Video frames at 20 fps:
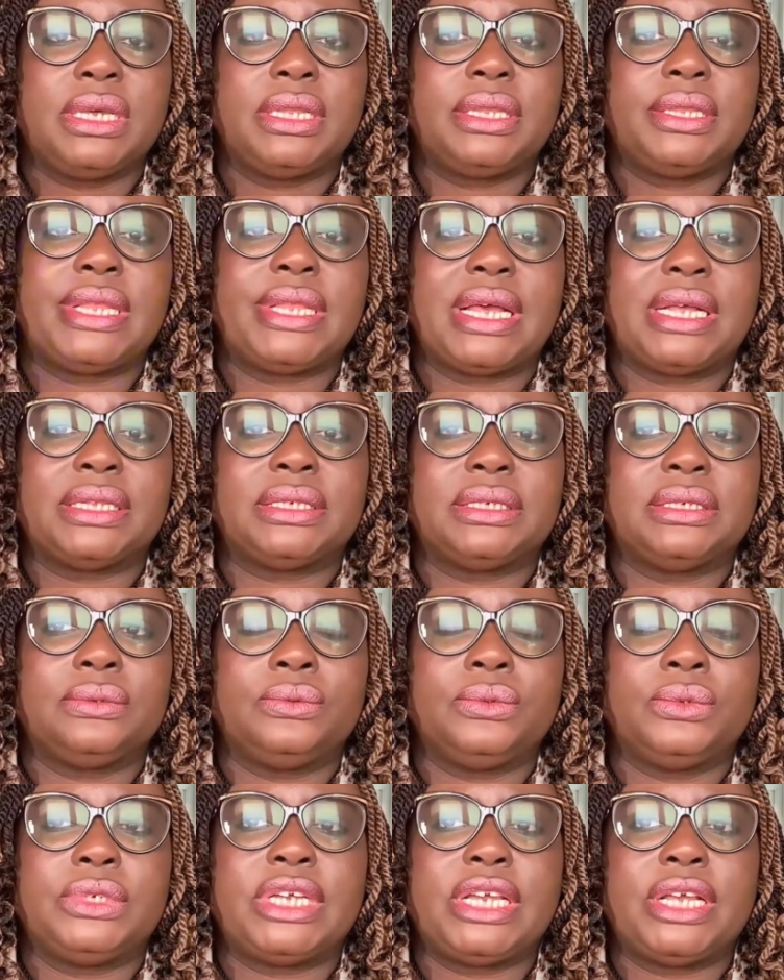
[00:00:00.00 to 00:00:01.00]
that
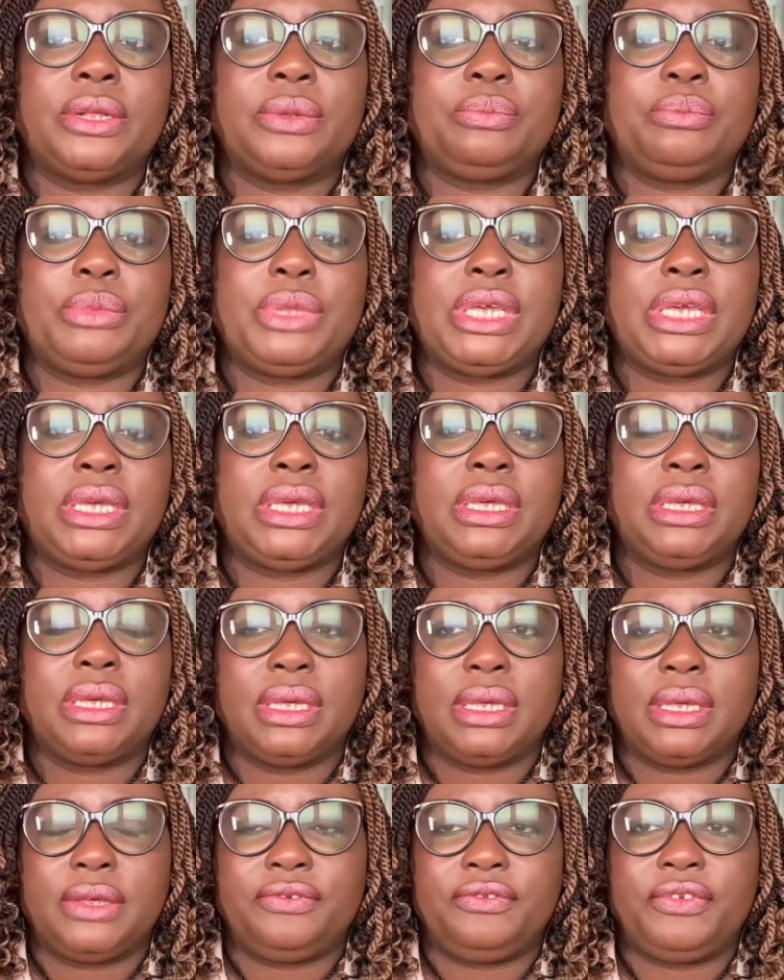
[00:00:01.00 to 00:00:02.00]
would help me
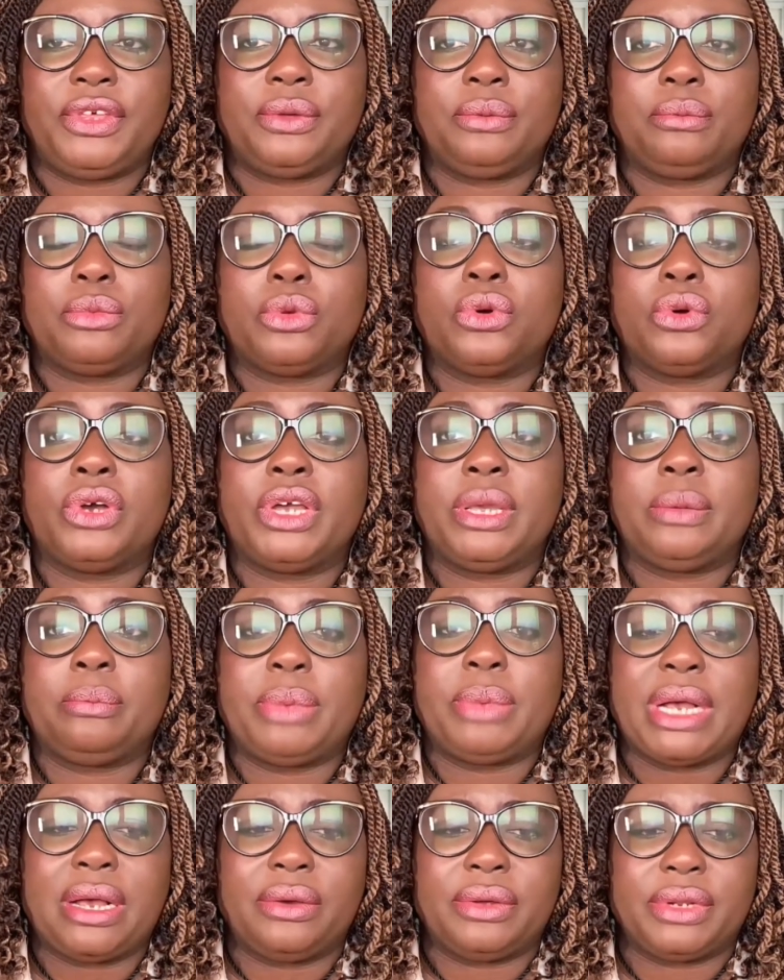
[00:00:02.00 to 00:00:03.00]
feel more
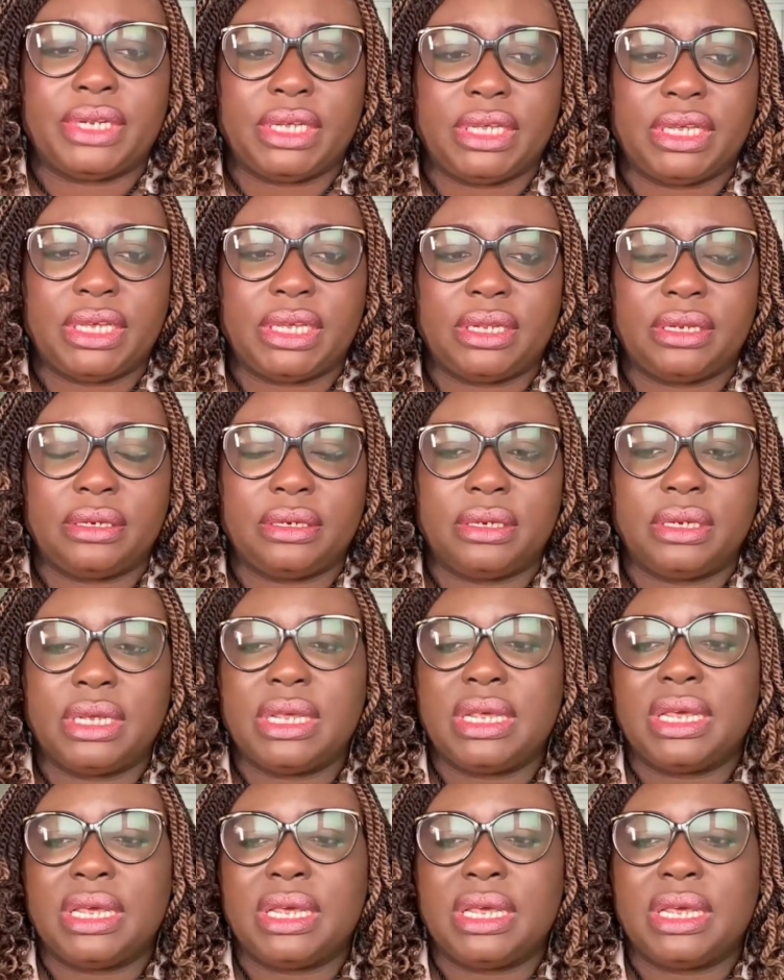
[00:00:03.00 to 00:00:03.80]
empowered again.